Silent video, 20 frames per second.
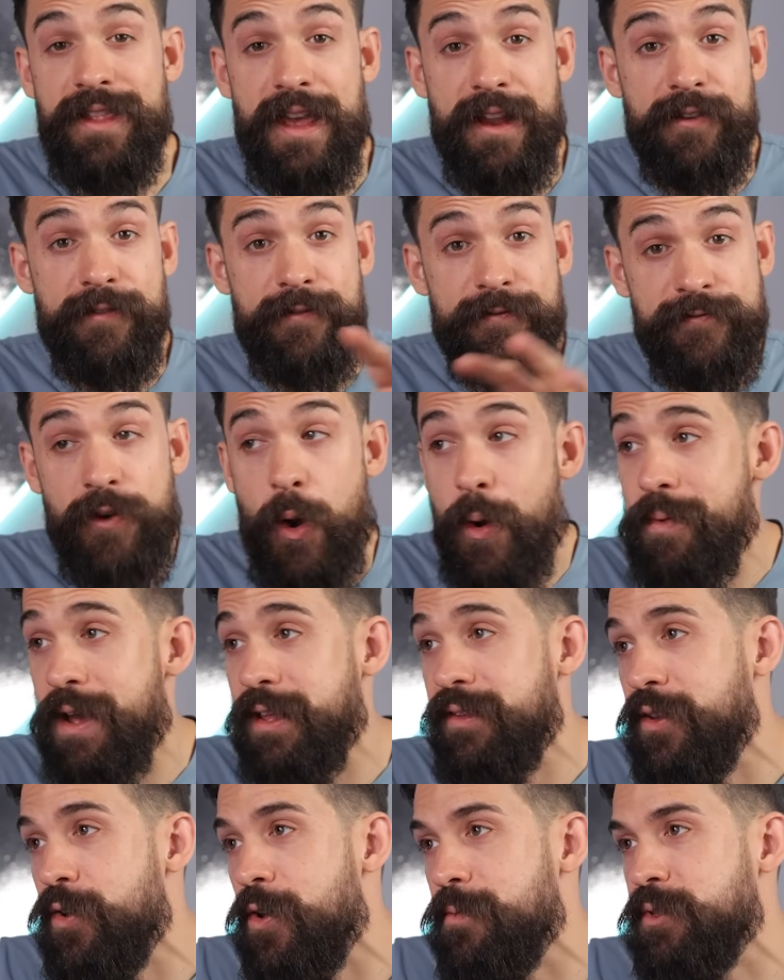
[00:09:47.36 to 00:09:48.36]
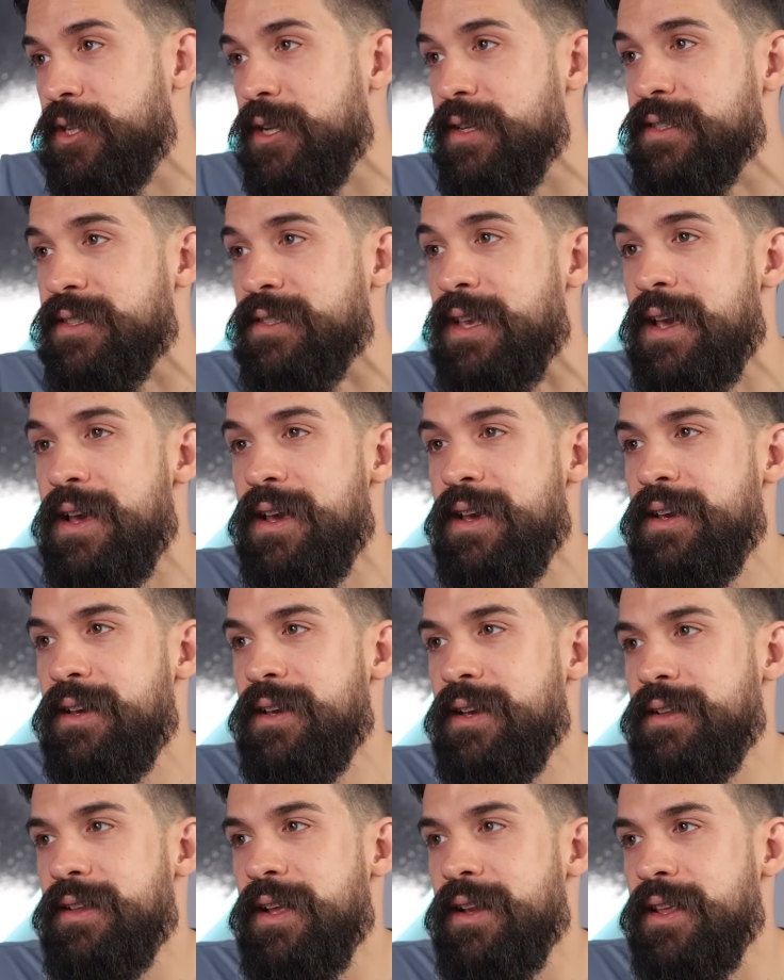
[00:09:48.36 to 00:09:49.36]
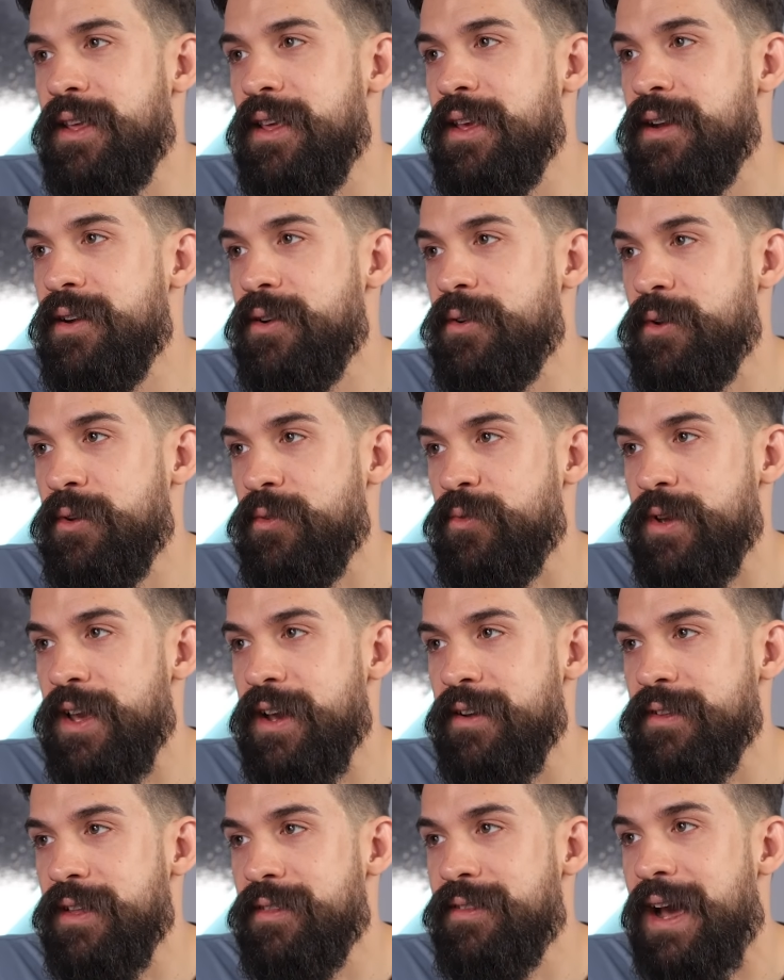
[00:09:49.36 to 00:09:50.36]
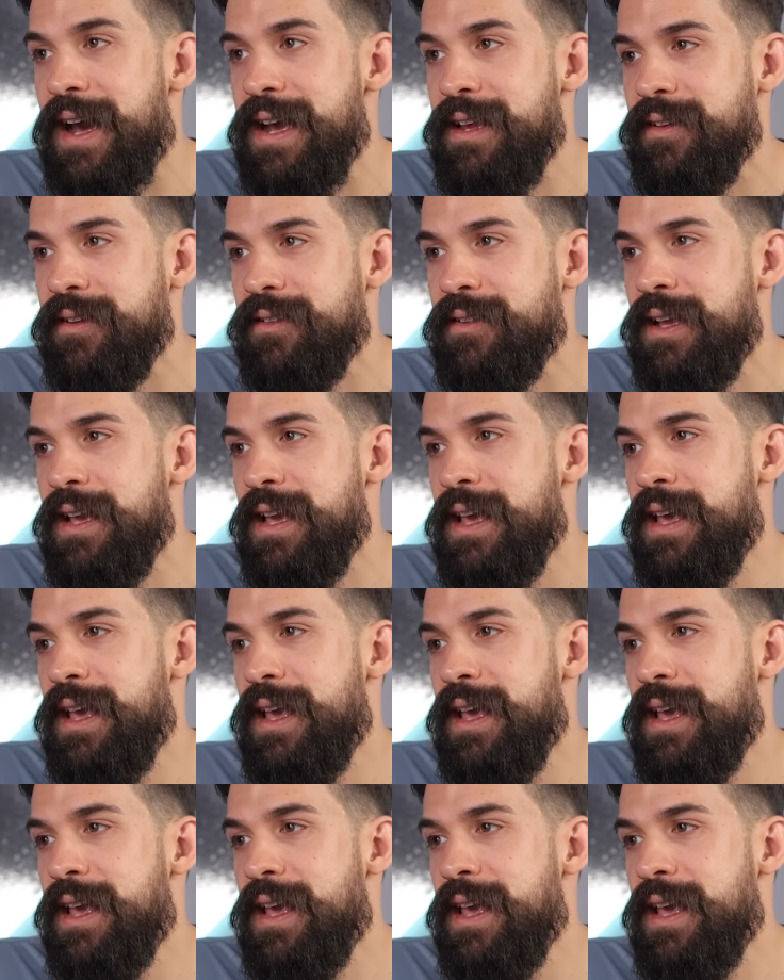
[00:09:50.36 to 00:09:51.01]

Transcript: and then formatting options. And then here we have the title.